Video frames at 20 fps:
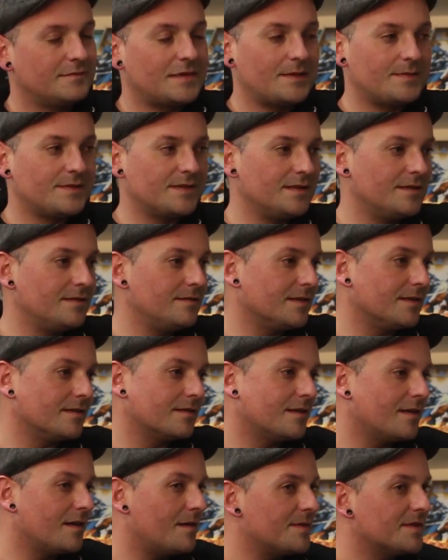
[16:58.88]
Absolutely.
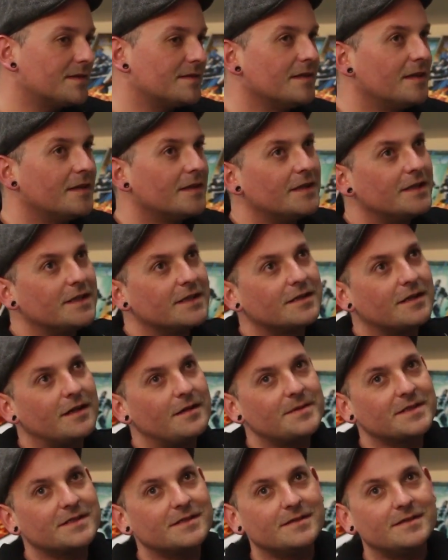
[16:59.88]

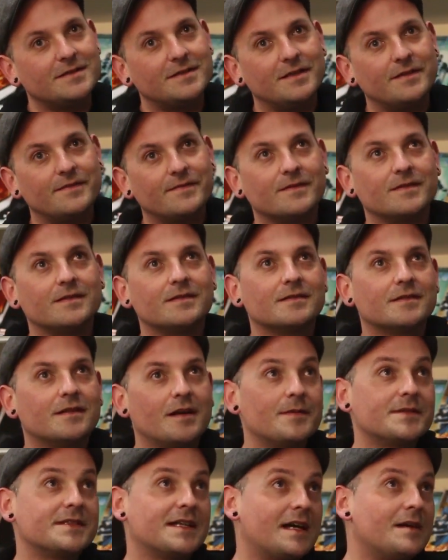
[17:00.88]
Comics are different.
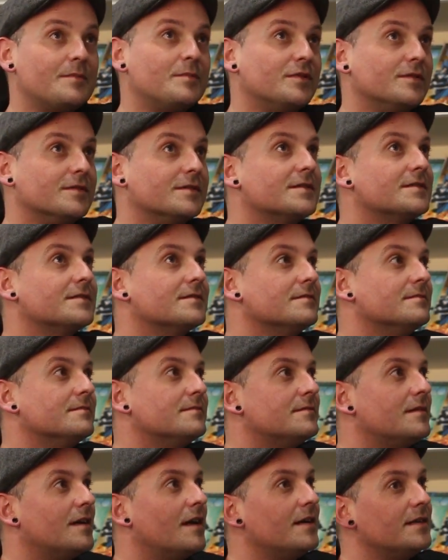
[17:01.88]
Comics and books
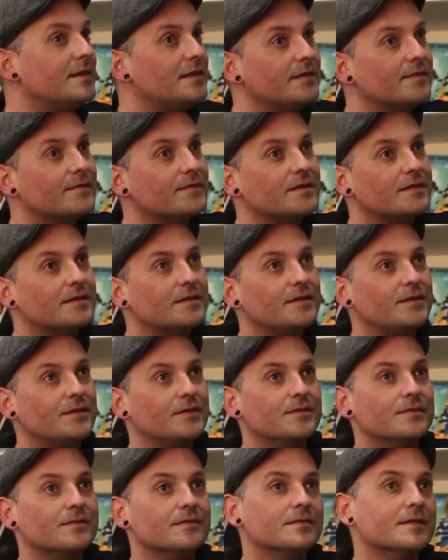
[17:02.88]
are different
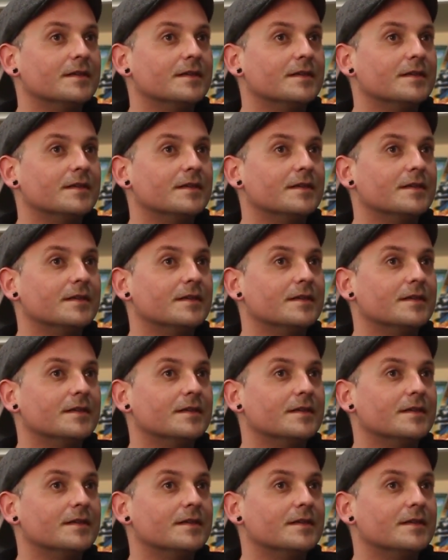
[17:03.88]
to